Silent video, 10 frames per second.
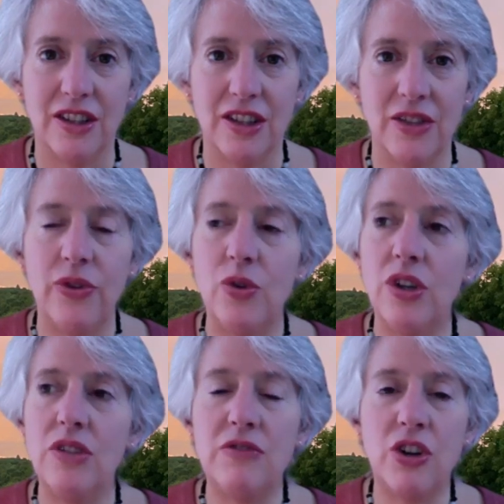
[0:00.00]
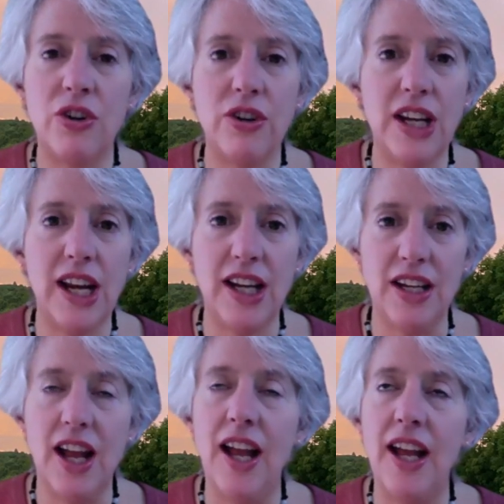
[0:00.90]
If you could create
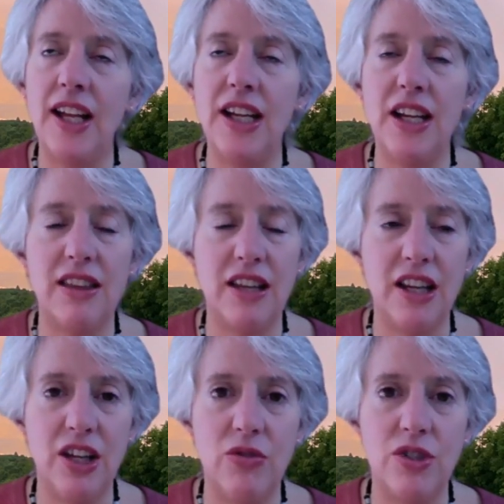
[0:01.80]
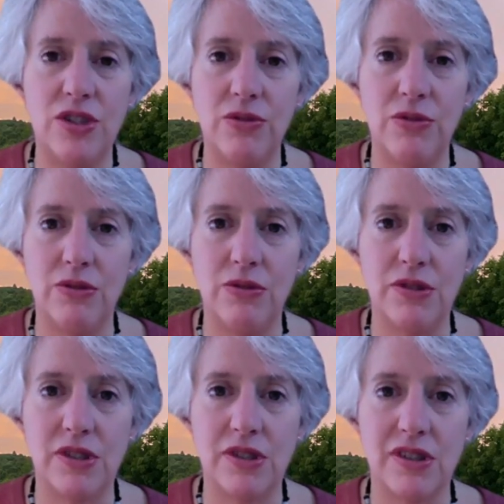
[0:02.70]
anything you
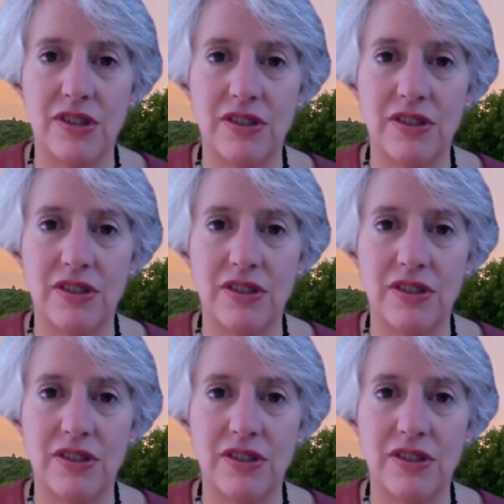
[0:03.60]
choose,